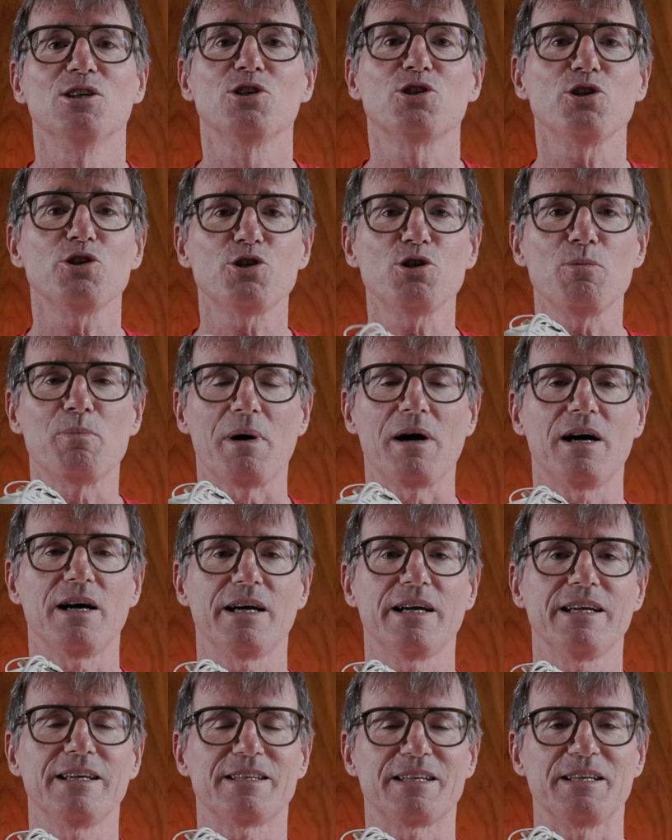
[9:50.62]
Should you
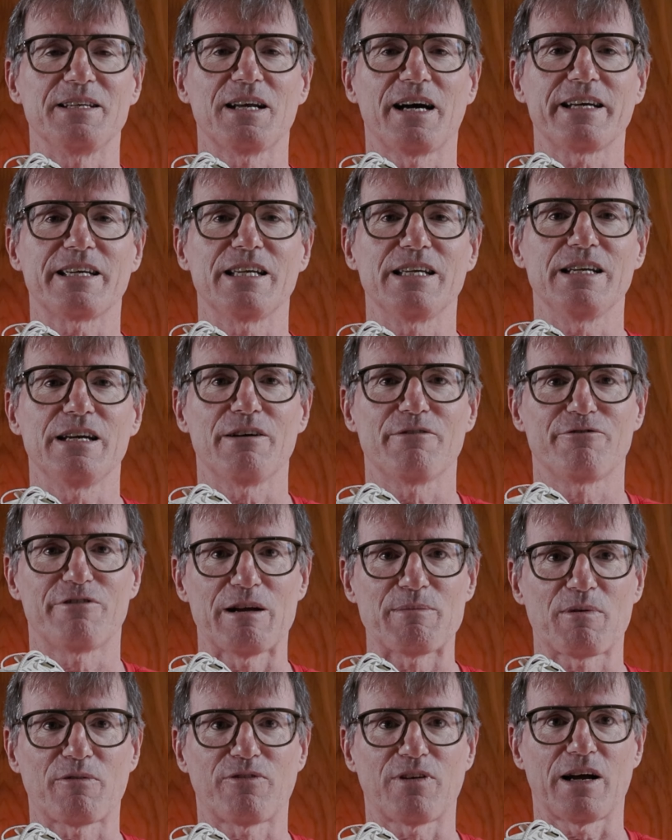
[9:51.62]
buy the Nike
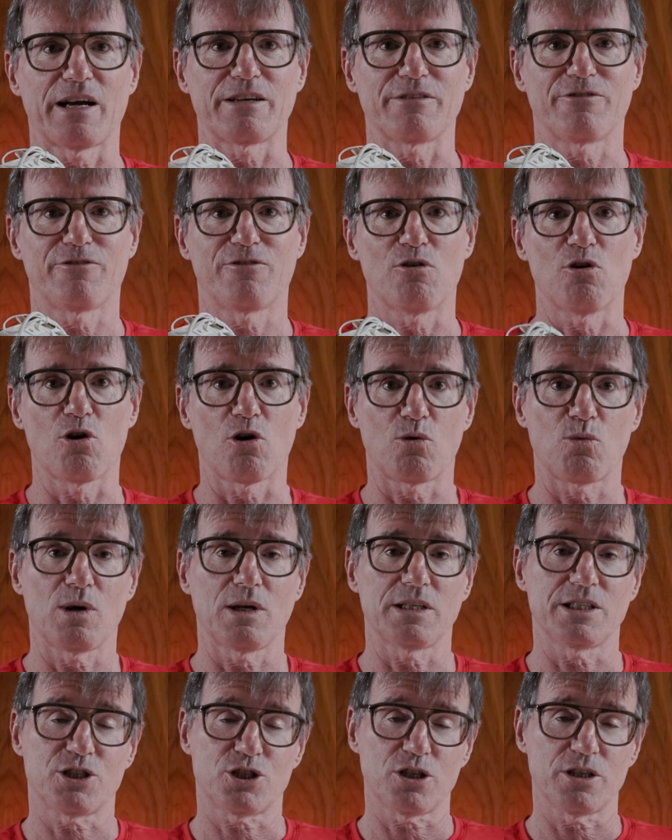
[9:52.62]
Vaporfly 4?
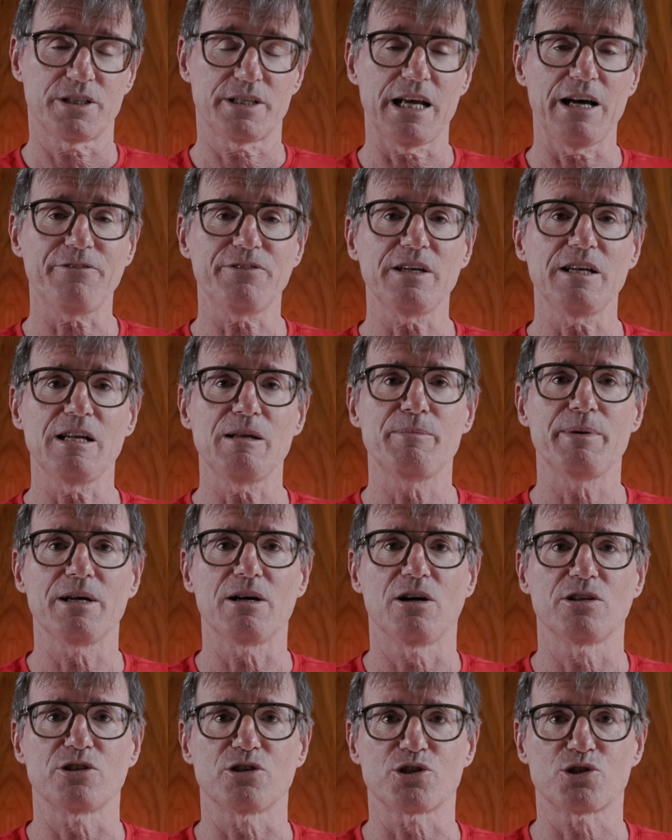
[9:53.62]
Well, it should definitely be
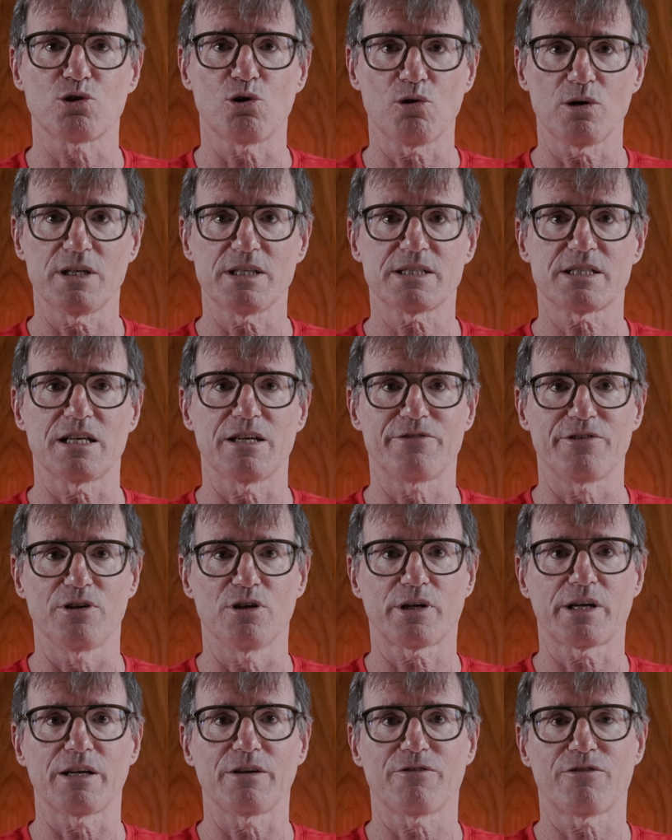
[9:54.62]
on your shortlist if you're
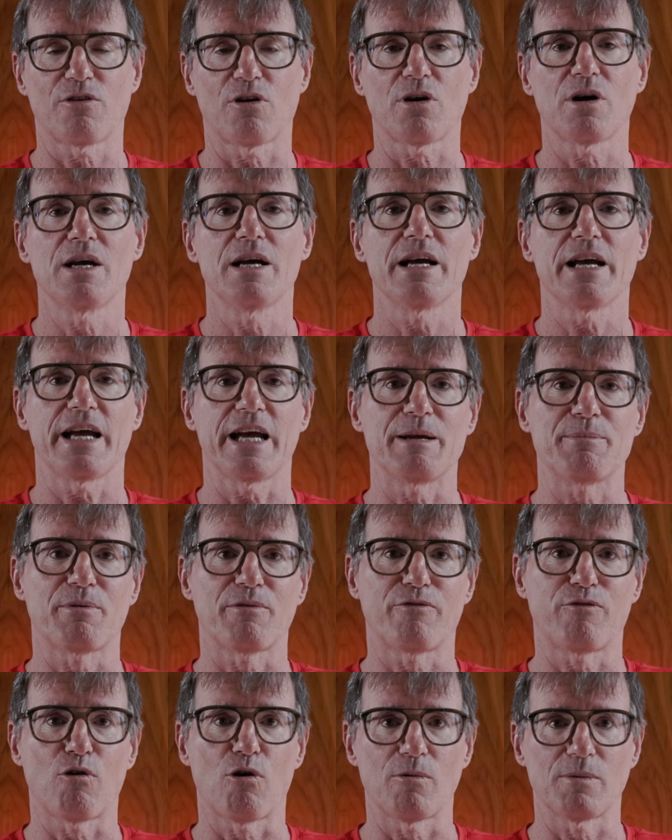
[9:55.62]
looking for a
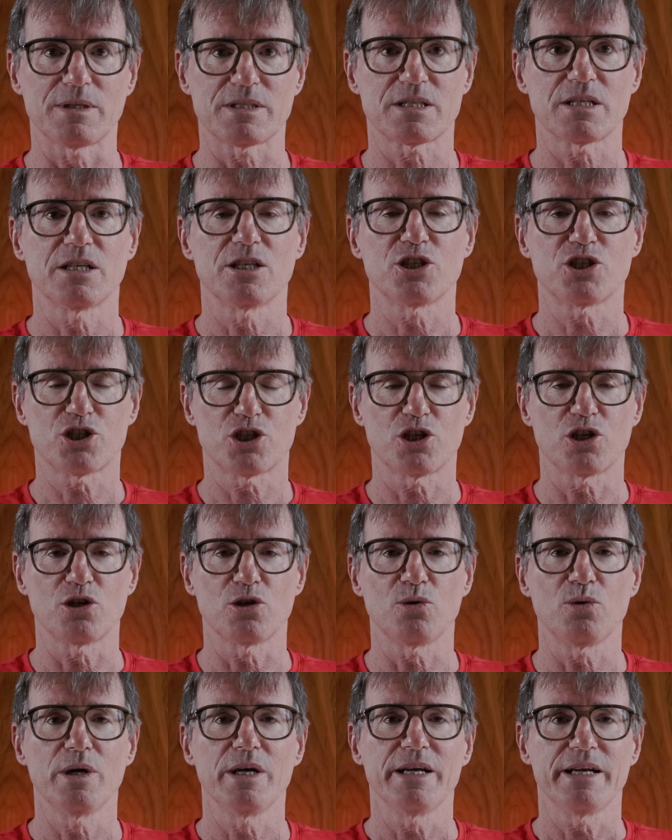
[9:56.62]
performance
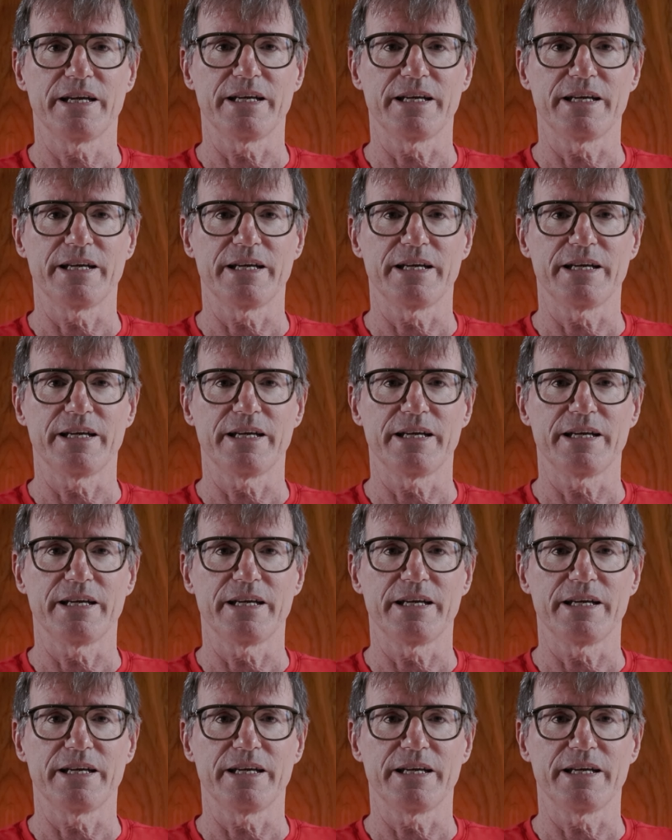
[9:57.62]
shoe.